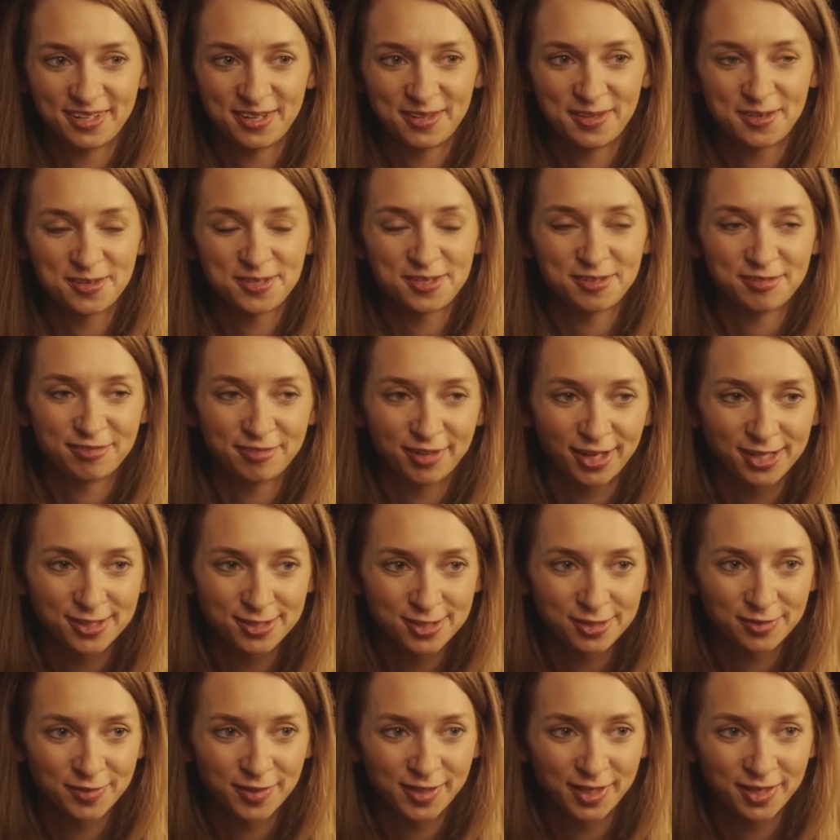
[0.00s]
Are those your
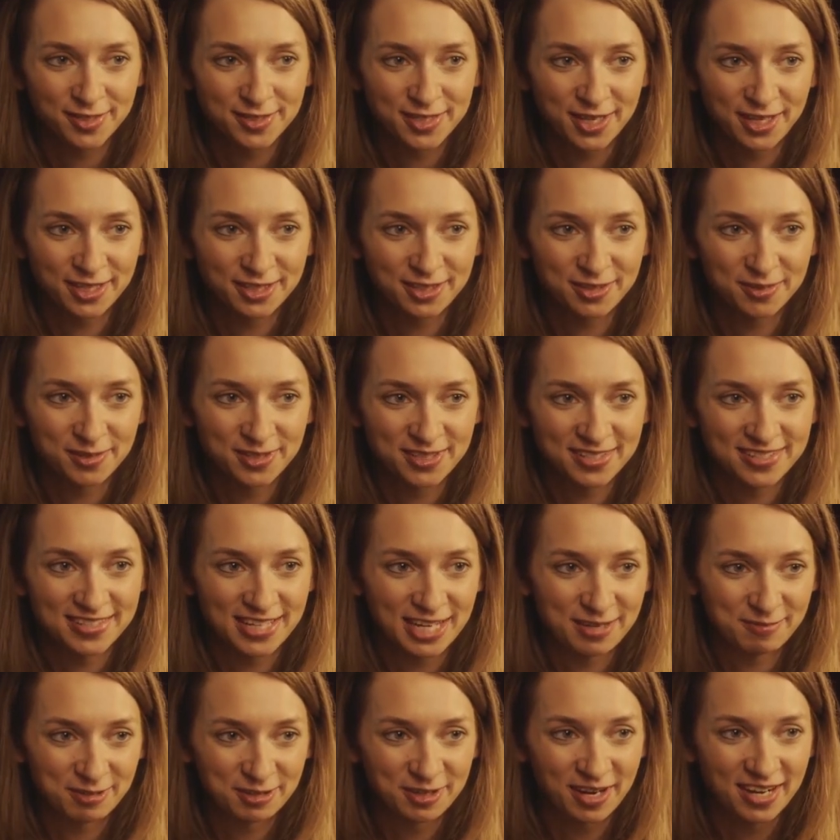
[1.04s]
friends over there telling you what to
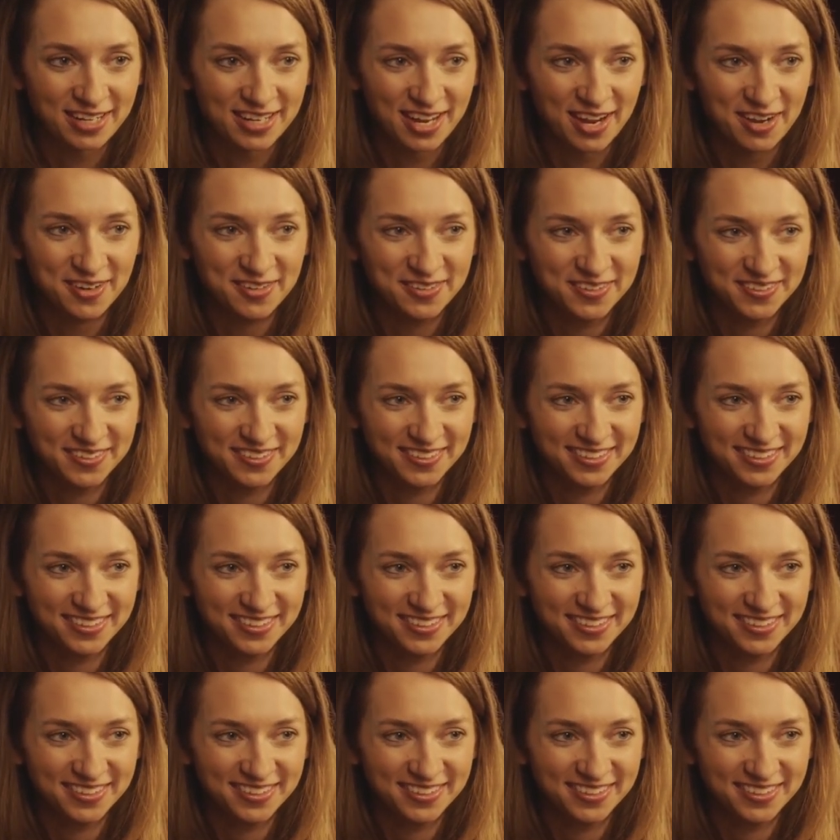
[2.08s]
say to me right now?